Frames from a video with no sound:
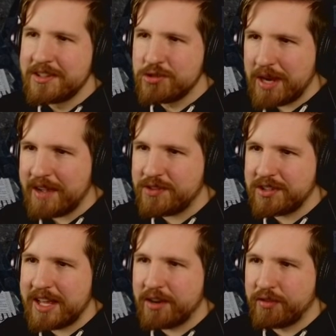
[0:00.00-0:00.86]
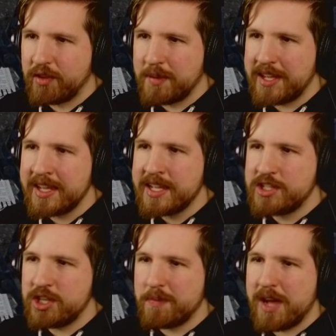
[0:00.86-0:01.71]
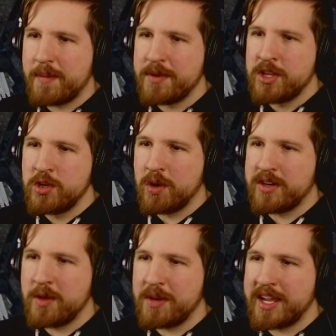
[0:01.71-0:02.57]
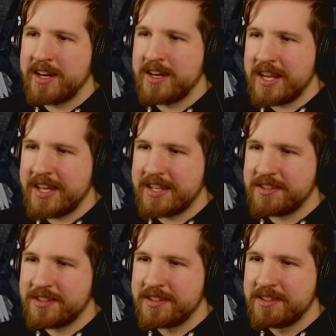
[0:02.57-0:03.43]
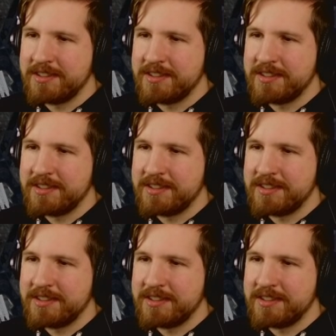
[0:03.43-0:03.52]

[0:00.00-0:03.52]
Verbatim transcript: Draft a letter for me. Dear Bob, you are a nitwit and an idiot.